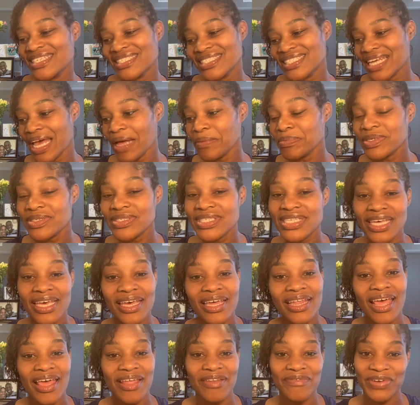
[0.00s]
chapter 10
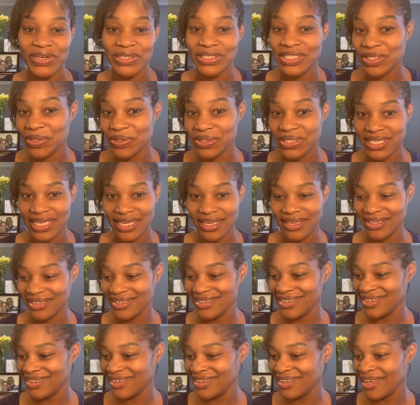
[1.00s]
and verse 13.
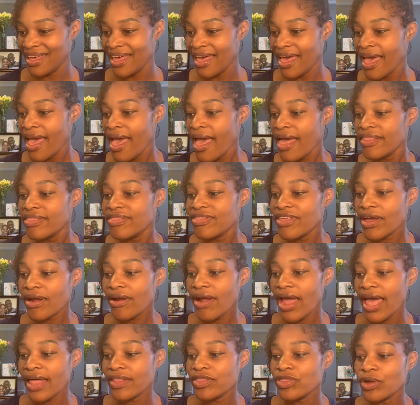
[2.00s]
There
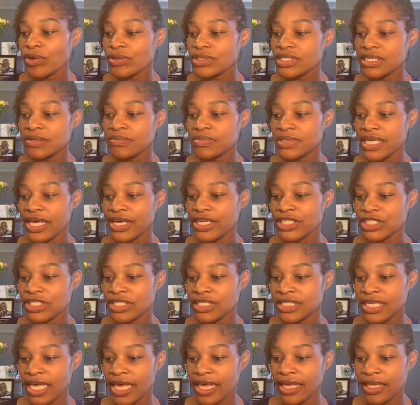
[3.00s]
hath no temptation
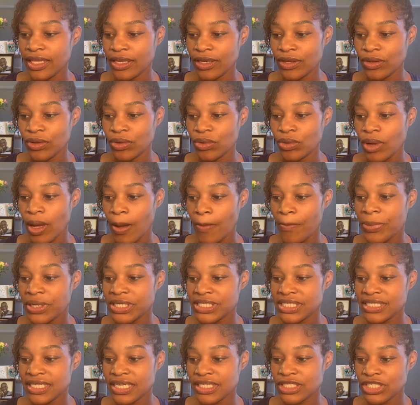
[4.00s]
taken you, but
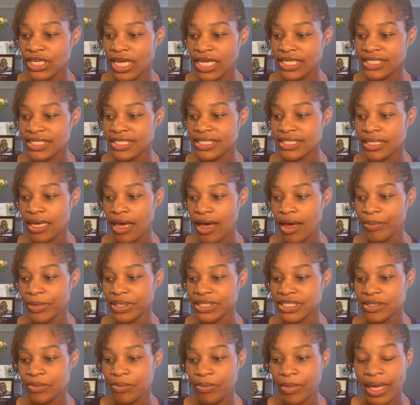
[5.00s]
such as is common
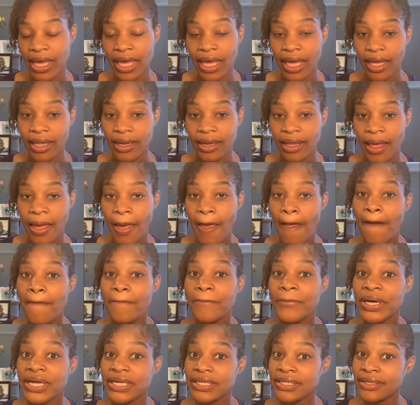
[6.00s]
to man.
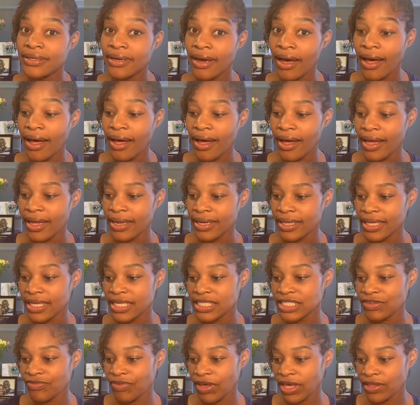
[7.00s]
But God
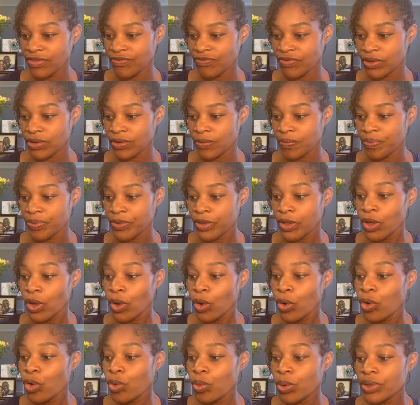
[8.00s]
is faithful,
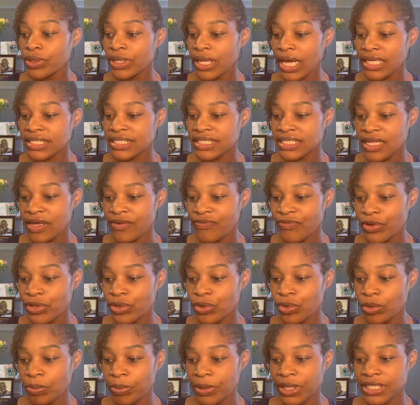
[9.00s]
who will not suffer you
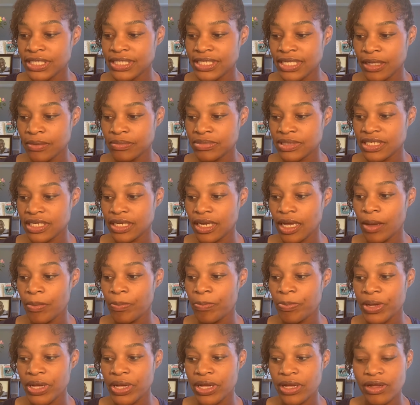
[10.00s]
to be tempted
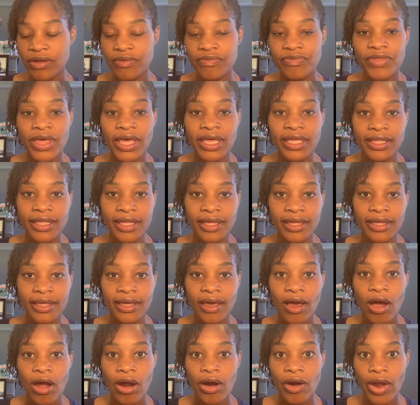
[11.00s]
above that ye
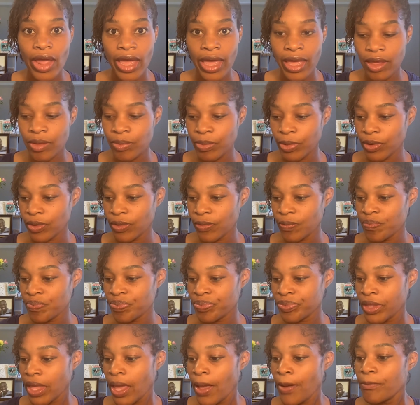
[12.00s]
are able,
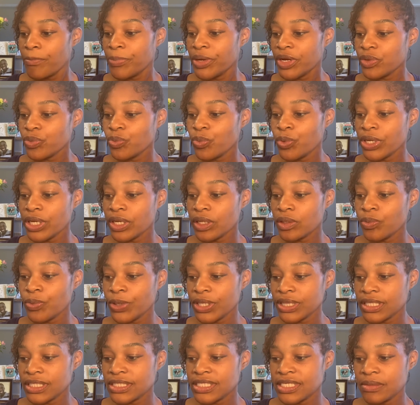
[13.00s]
but will with
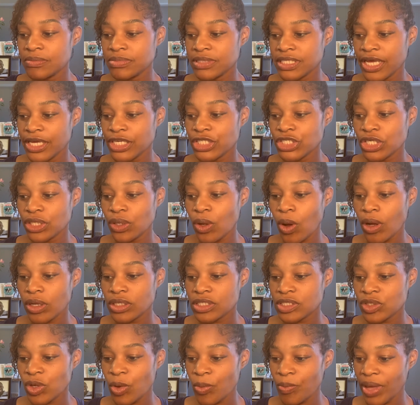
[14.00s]
the temptation
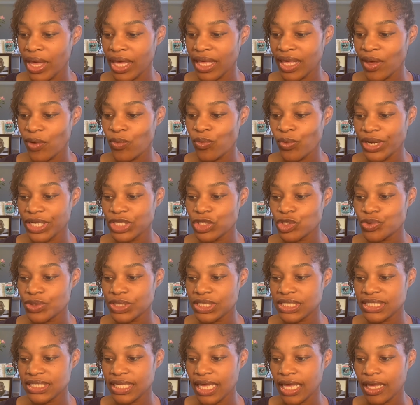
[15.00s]
also make a way to
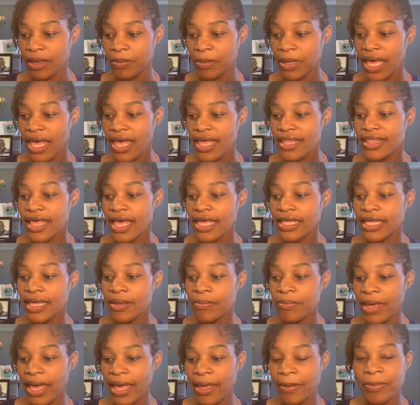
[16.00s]
escape, that ye
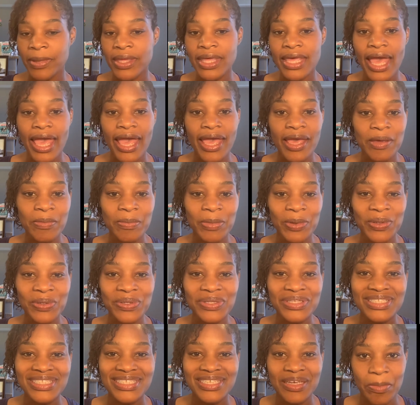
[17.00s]
may be able
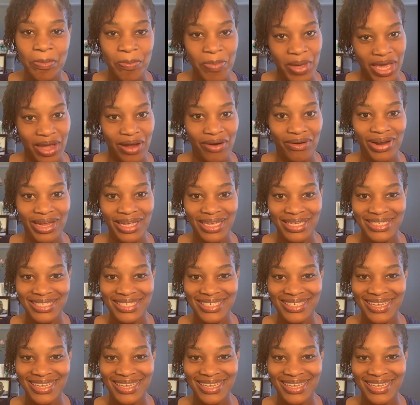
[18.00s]
to bear it.